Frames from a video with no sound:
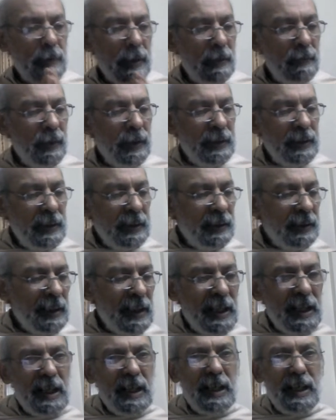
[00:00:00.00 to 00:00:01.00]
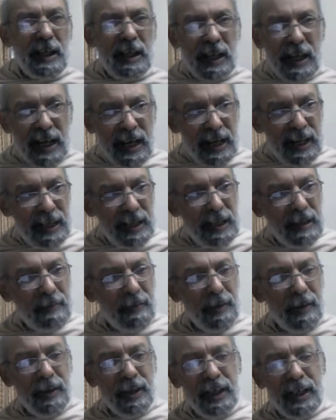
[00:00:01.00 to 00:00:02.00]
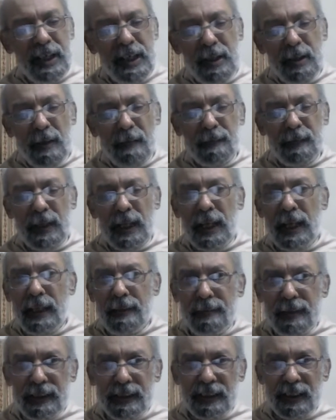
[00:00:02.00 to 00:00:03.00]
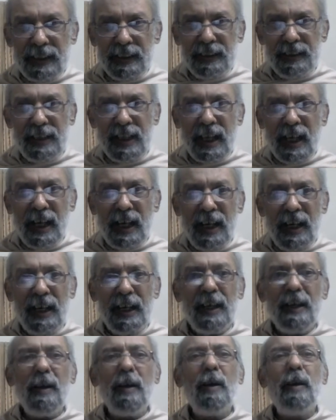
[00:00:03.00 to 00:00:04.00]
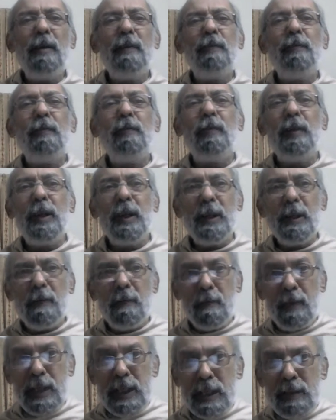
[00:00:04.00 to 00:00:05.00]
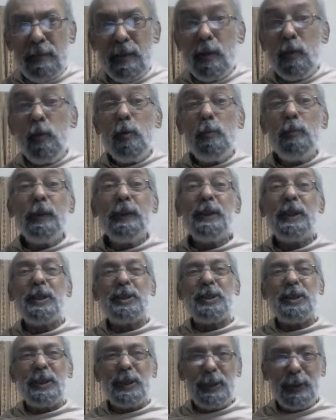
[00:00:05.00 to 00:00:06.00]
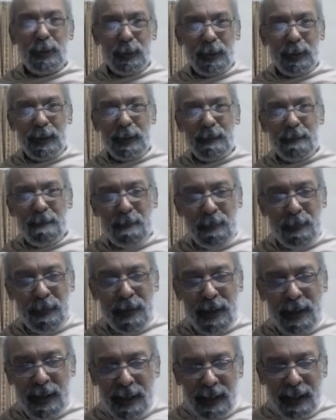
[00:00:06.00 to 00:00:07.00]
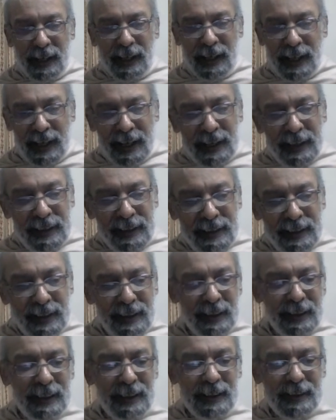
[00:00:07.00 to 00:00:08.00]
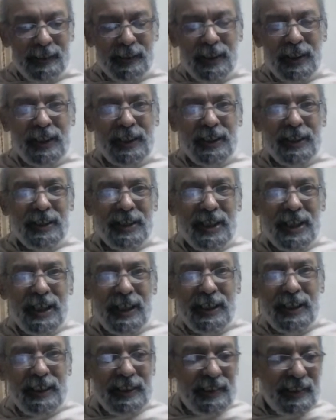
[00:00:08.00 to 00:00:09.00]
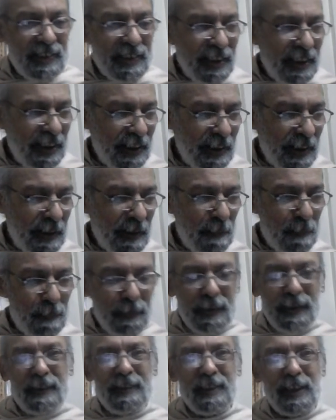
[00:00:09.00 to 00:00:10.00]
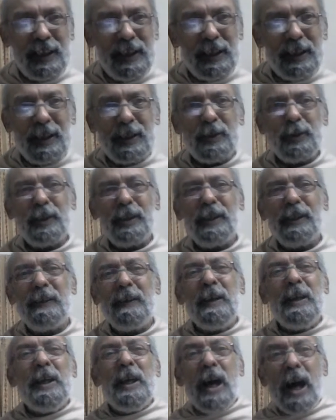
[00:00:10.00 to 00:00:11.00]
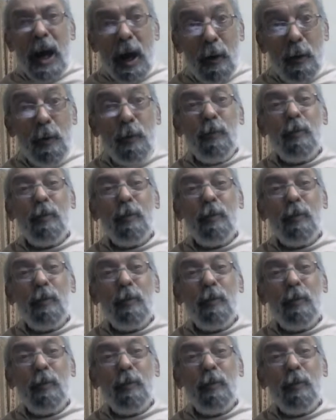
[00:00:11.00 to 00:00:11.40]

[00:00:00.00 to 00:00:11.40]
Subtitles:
Bhagavad Gita and our reading of the 11th adhyaya of Vishwarupa Darshan Yoga. And Sri Krishna is telling Arjuna, how